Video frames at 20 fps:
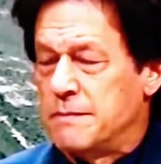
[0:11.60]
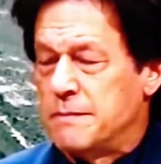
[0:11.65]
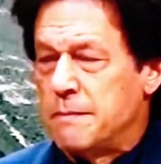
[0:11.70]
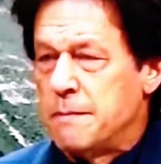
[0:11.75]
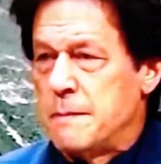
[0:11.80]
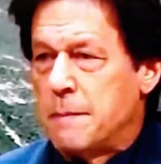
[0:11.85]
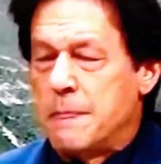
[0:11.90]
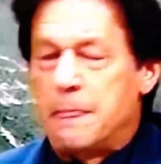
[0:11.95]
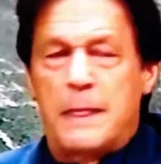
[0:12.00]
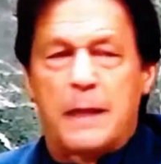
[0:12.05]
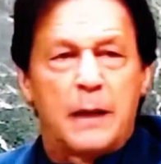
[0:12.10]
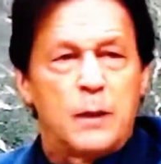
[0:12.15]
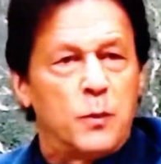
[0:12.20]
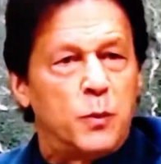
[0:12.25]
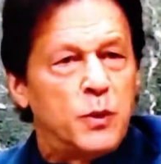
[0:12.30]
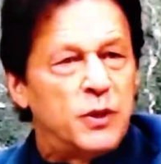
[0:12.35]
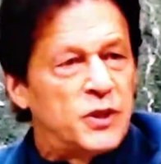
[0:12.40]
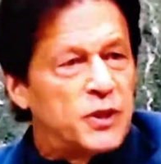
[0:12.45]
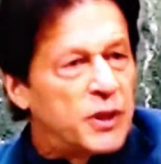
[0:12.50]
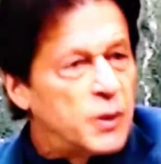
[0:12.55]
offshore
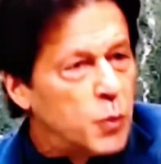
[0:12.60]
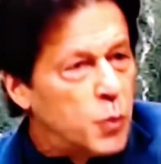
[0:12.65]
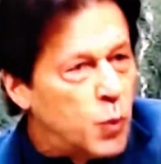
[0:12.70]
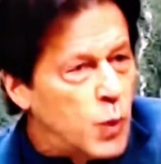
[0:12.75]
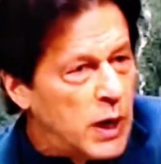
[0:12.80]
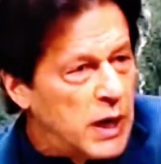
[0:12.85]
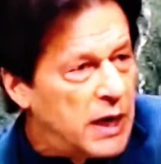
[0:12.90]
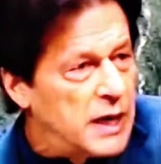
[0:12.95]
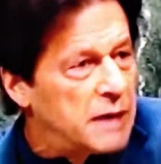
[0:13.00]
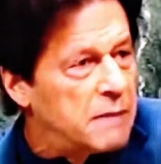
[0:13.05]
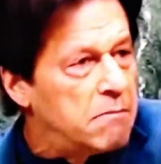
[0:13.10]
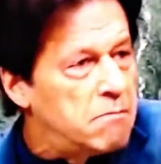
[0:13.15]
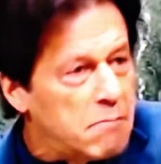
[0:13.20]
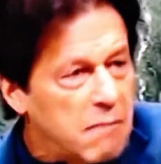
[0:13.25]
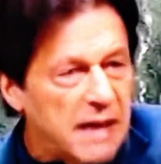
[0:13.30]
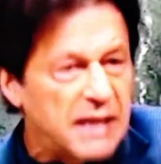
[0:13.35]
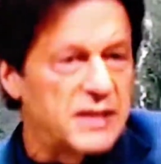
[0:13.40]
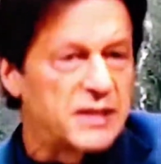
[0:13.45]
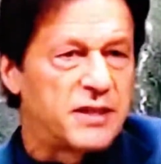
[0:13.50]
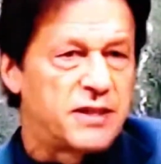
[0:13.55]
accounts, tax
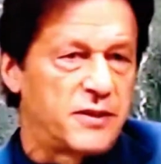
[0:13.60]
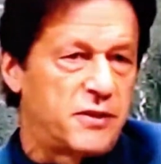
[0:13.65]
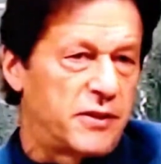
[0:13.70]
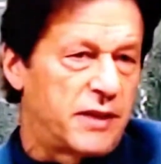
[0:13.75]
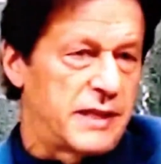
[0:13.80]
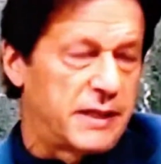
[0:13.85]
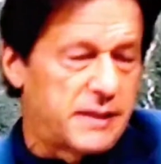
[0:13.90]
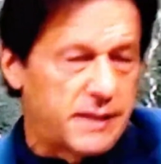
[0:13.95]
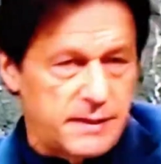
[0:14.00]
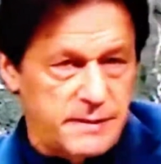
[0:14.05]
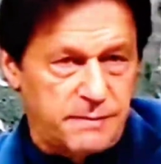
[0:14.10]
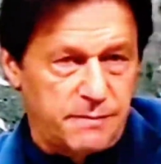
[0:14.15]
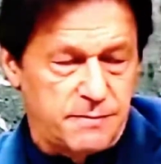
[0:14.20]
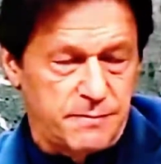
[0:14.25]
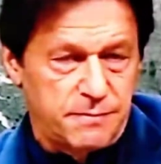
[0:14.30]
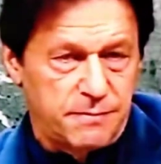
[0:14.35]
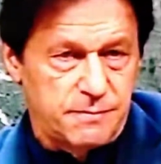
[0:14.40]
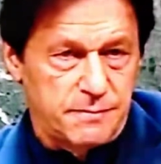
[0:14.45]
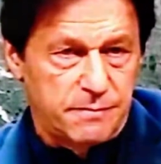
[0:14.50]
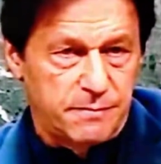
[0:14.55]
havens,
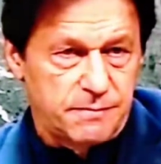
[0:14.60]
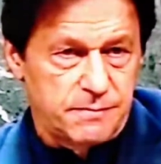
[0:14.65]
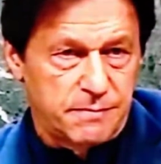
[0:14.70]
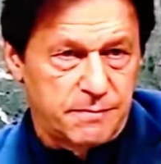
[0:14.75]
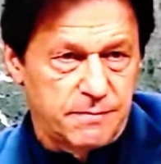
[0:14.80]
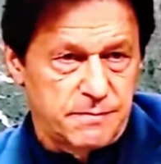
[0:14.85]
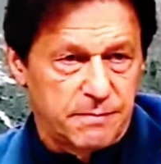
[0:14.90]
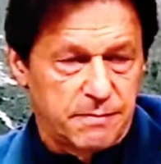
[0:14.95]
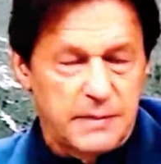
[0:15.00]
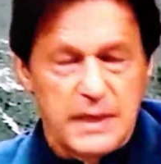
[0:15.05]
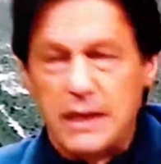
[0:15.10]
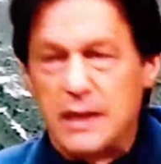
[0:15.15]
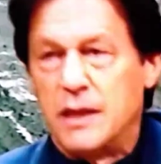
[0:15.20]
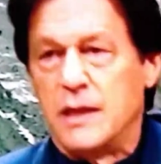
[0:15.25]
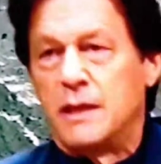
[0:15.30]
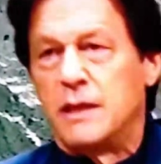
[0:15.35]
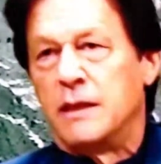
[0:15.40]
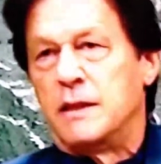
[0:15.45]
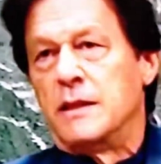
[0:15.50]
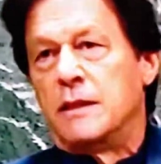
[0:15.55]

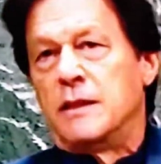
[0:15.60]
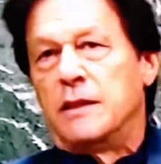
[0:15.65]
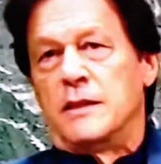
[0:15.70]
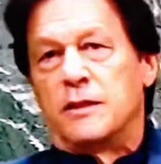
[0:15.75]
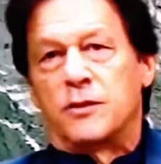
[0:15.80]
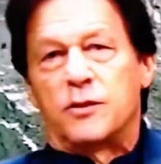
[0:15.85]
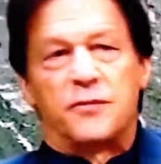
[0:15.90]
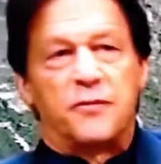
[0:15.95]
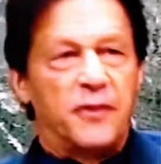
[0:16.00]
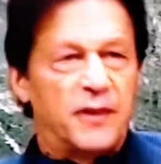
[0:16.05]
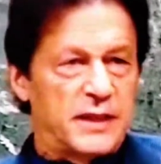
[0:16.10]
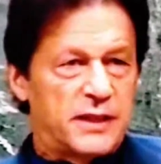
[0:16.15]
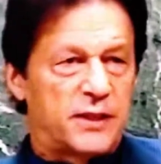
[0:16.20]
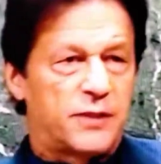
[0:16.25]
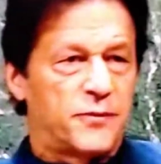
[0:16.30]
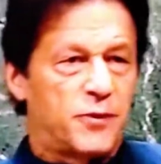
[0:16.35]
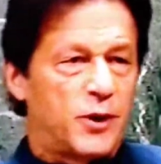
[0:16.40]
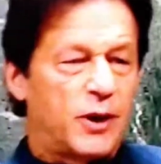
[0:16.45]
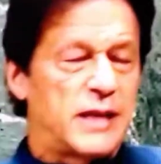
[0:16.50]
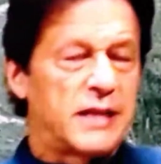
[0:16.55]
expensive properties
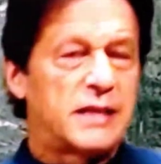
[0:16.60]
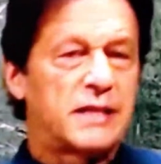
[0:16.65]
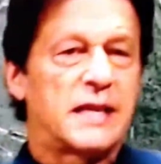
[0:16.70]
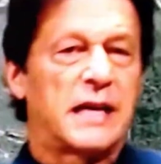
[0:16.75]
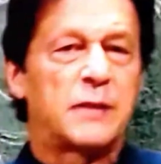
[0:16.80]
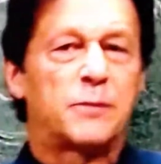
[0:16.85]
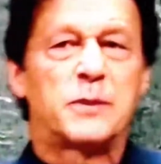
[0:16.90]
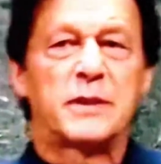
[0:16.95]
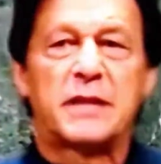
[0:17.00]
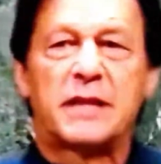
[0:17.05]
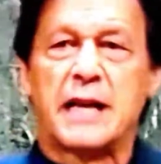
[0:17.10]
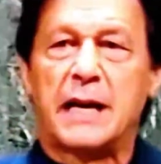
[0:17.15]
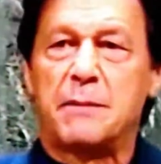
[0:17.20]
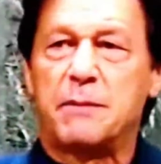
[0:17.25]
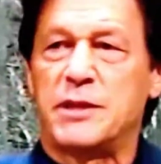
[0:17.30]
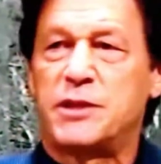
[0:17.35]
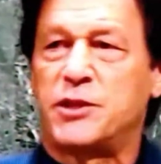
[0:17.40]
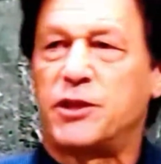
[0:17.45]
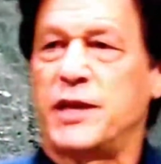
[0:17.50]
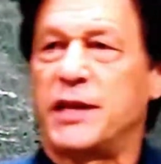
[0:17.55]
hidden behind
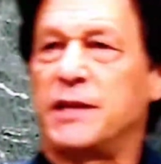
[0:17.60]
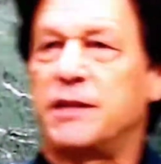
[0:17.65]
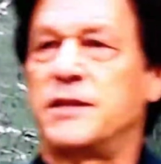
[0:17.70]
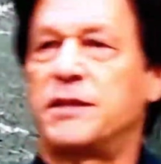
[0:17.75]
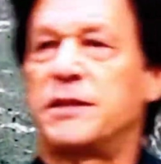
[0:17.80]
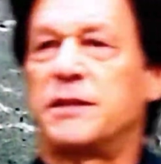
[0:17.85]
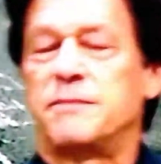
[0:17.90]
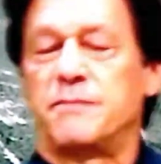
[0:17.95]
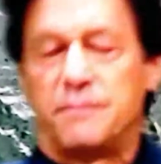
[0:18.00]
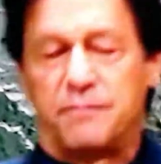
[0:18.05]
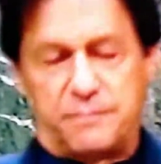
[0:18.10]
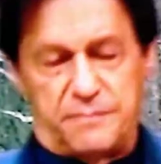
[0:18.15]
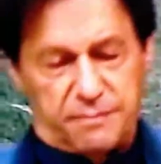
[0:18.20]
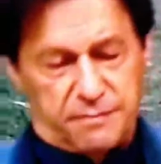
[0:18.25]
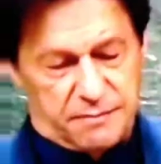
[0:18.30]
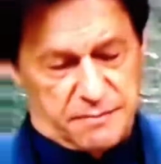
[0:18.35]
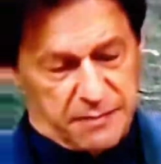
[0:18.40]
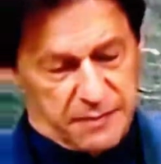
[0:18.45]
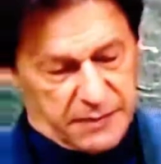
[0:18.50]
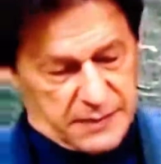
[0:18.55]
companies bought in Western
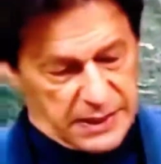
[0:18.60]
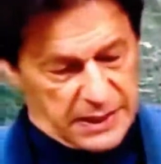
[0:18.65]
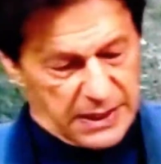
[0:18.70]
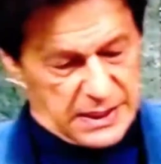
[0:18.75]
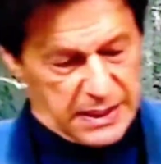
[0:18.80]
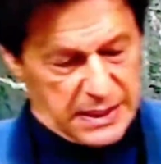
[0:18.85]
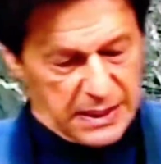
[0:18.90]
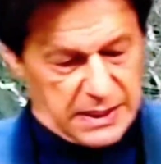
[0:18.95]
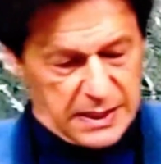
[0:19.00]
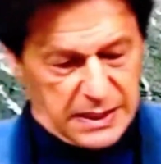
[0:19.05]
capitals.